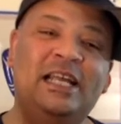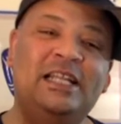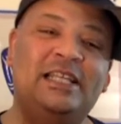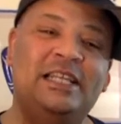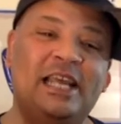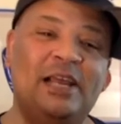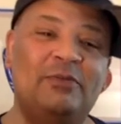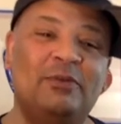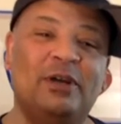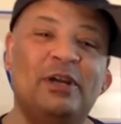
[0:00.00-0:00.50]

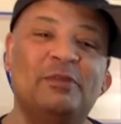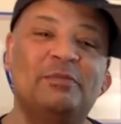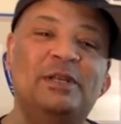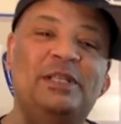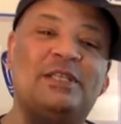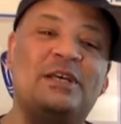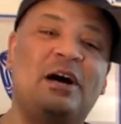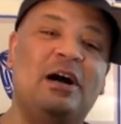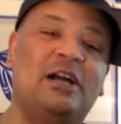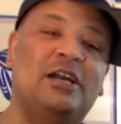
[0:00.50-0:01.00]
Today we're going to be
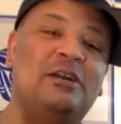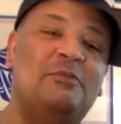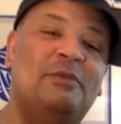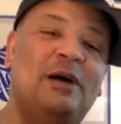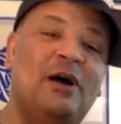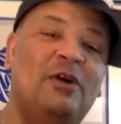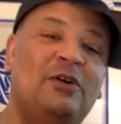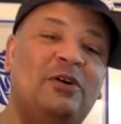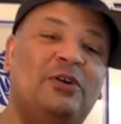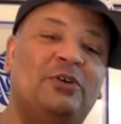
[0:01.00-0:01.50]
talking
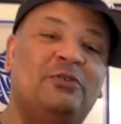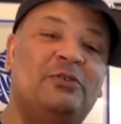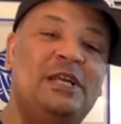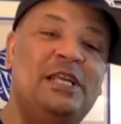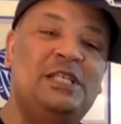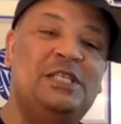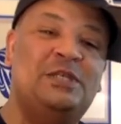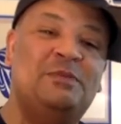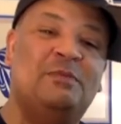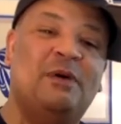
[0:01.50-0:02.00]
about
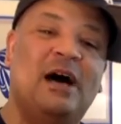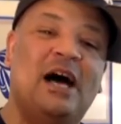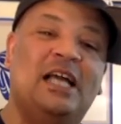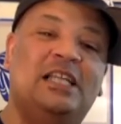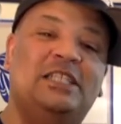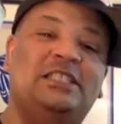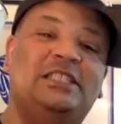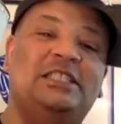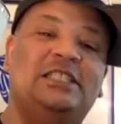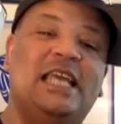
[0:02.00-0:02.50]
green
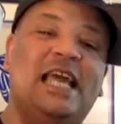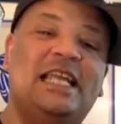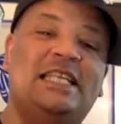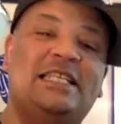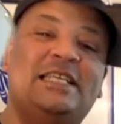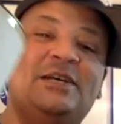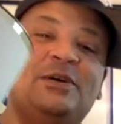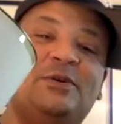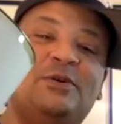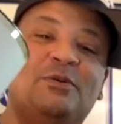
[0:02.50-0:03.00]
spots,
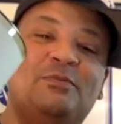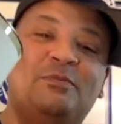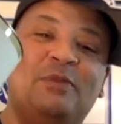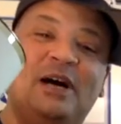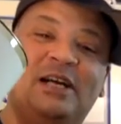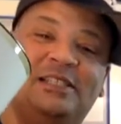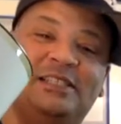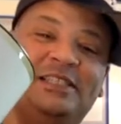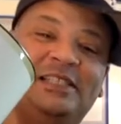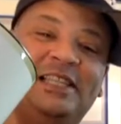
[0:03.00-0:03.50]
Chateau
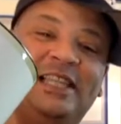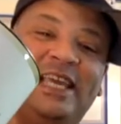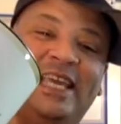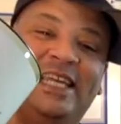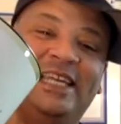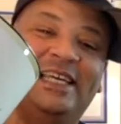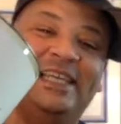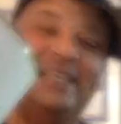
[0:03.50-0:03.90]
Montelena